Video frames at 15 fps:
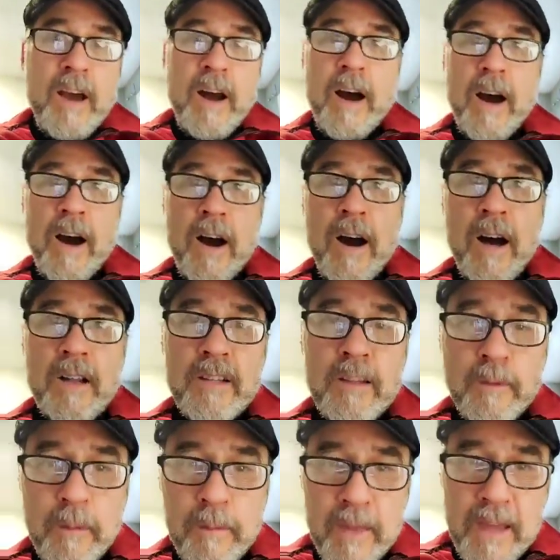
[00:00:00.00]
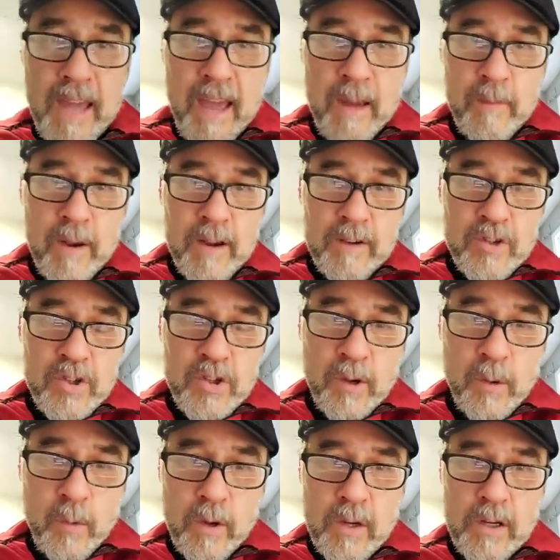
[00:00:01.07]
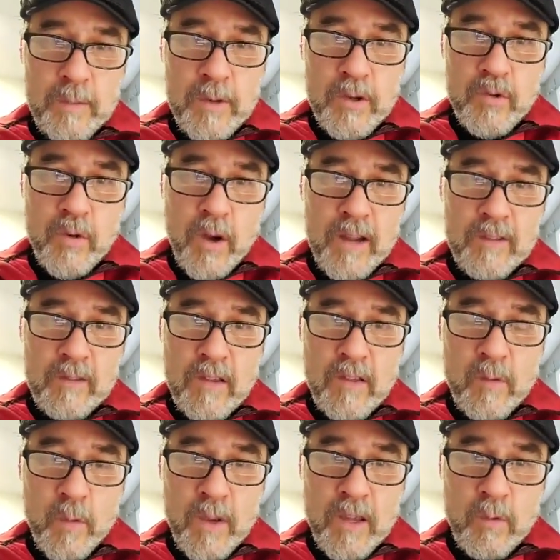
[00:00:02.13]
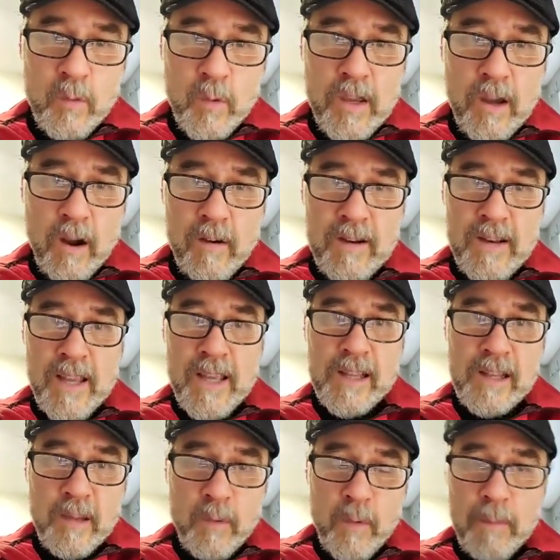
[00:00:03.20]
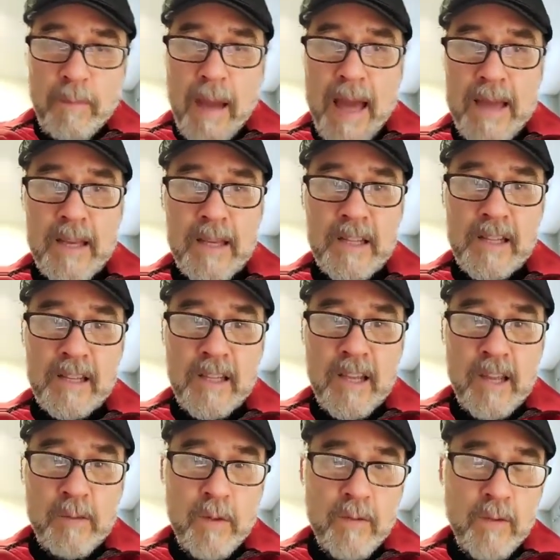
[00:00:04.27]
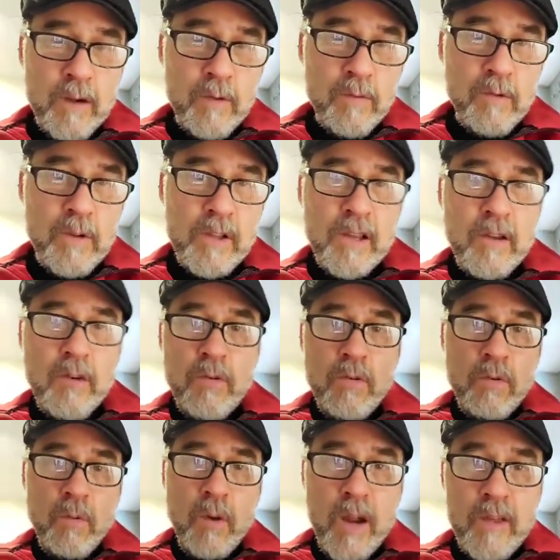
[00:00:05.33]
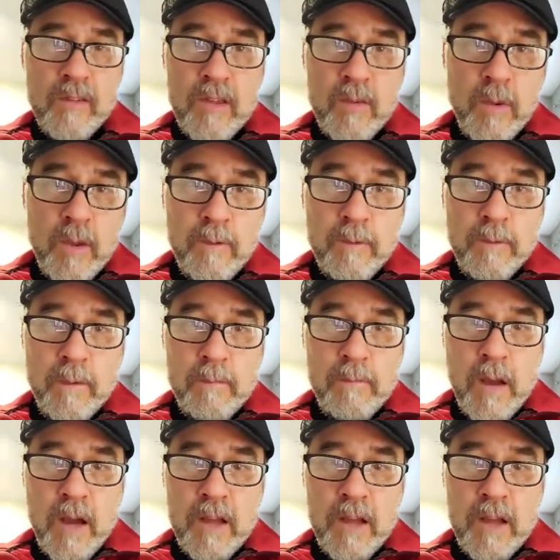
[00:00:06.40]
Let's flip the camera and show you what we're going to be trying this week. We are in Italy. We're back in Italy, and we've got a really cool wine this week from